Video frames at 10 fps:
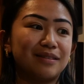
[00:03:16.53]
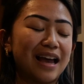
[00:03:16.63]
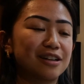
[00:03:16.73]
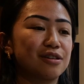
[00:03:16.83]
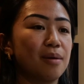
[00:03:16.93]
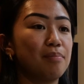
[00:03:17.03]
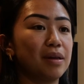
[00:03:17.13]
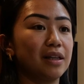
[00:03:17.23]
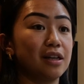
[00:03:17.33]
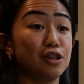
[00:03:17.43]
lacked her
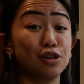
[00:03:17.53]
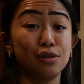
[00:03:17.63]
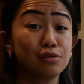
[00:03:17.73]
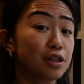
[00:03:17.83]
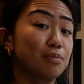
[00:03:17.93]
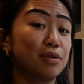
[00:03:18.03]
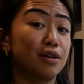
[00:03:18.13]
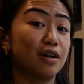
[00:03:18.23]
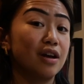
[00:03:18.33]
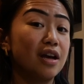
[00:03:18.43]
ability to use a
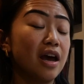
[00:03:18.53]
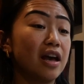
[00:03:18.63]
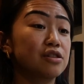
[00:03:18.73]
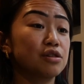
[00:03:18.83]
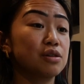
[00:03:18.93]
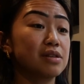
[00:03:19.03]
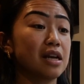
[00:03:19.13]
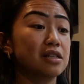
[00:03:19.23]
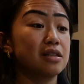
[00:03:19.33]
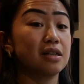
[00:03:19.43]
computer. And so she was
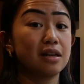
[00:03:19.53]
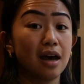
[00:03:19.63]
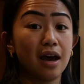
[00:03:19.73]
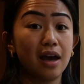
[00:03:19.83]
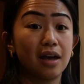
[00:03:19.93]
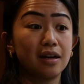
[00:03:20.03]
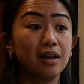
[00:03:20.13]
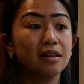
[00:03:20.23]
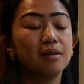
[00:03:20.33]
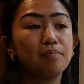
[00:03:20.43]
actually denied
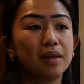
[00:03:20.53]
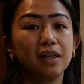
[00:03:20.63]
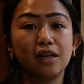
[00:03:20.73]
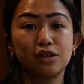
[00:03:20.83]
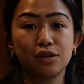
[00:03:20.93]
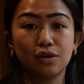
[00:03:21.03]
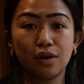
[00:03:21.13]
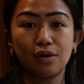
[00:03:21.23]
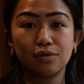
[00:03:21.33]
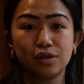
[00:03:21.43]
the ability to
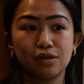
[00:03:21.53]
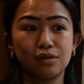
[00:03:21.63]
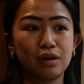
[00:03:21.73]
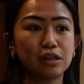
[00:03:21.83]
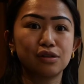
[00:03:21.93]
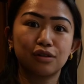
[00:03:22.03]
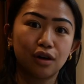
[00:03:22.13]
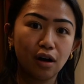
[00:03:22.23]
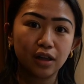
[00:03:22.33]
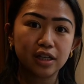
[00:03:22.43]
go to a certain
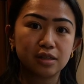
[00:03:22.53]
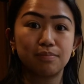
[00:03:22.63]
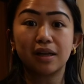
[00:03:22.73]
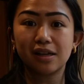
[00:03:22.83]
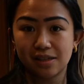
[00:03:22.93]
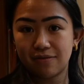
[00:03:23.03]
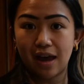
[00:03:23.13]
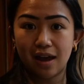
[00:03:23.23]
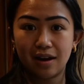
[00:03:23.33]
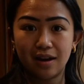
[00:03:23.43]
college because of
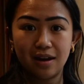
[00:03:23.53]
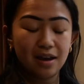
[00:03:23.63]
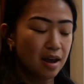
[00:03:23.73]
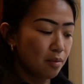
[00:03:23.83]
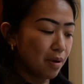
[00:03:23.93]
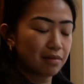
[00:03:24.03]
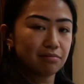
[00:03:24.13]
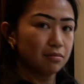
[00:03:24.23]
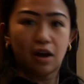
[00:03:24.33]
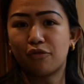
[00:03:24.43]
that. But
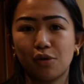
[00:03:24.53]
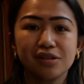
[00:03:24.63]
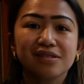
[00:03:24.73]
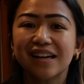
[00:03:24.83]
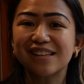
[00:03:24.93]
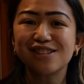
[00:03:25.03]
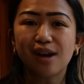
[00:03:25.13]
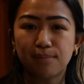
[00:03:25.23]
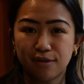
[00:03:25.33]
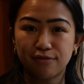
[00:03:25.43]
of course, that didn't
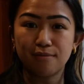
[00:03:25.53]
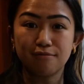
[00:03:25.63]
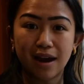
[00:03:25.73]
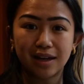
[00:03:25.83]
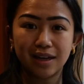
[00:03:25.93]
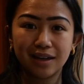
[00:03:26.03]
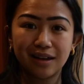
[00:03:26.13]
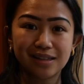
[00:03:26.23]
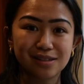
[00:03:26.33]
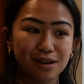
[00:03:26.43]
stop her from
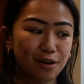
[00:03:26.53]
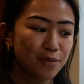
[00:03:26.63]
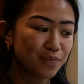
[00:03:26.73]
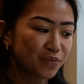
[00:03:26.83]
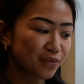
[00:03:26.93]
writing. And so